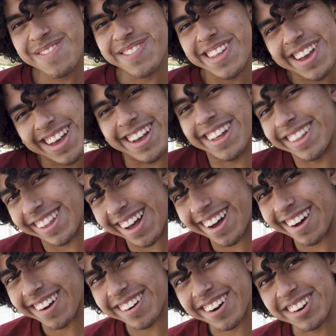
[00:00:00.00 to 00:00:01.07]
like not
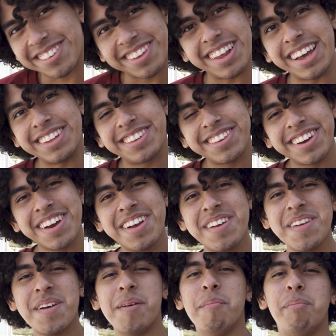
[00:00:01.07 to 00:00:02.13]
all cars can enter,
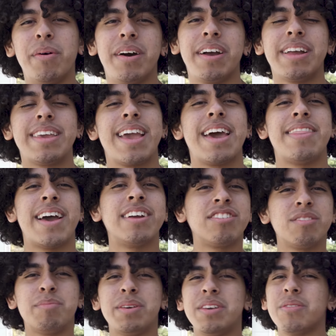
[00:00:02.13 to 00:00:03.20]
but yeah, that
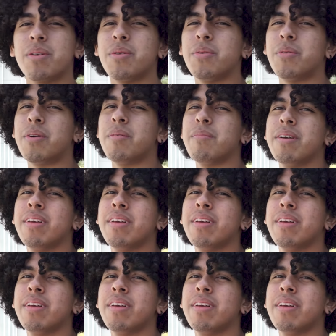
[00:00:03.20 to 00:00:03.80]
should be your dorm.